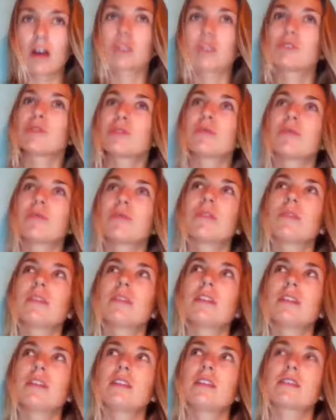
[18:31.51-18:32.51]
also
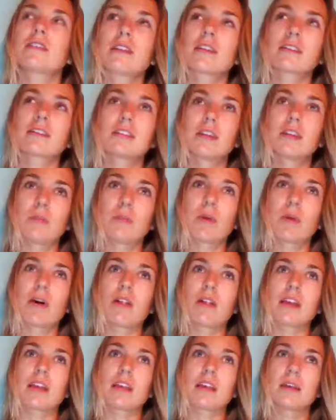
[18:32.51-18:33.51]
it talked stuff
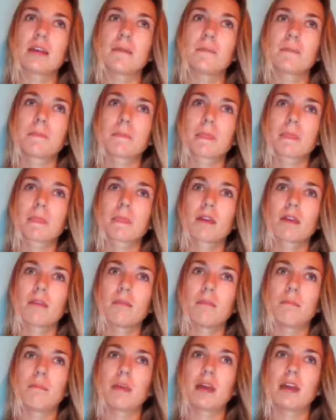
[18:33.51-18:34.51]
about like
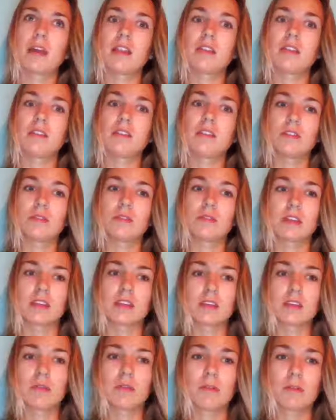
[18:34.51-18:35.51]
men
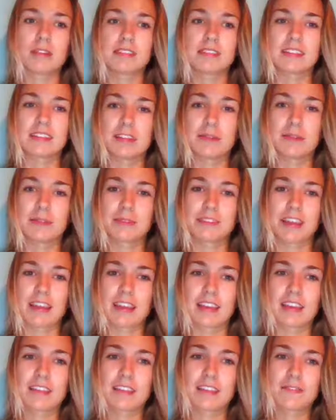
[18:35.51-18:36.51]
using, what was it? It was like